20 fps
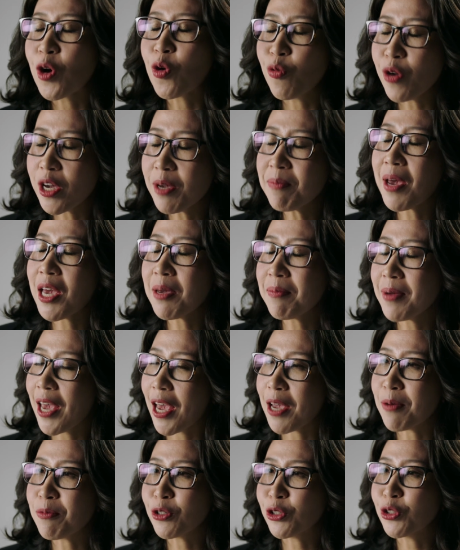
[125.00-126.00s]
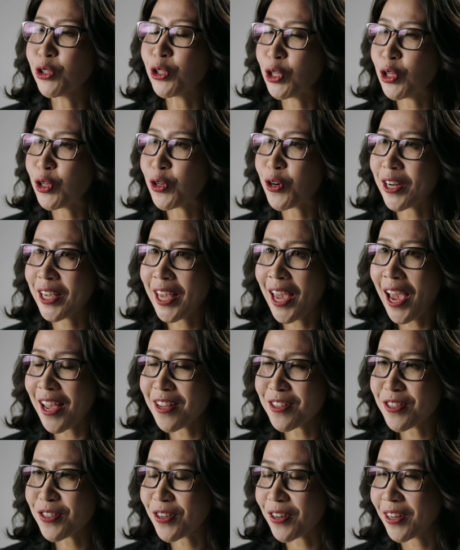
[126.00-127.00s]
We may be able to cure
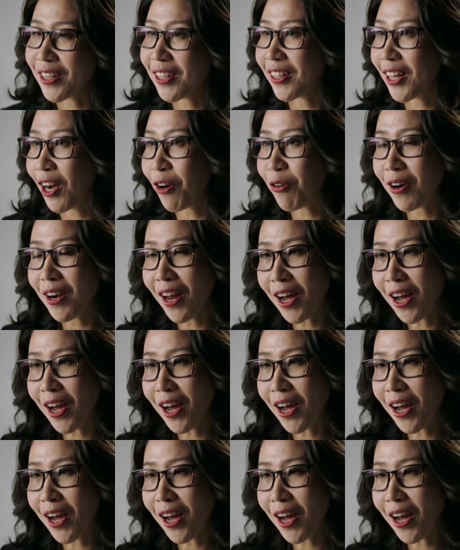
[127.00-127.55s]
cancer in our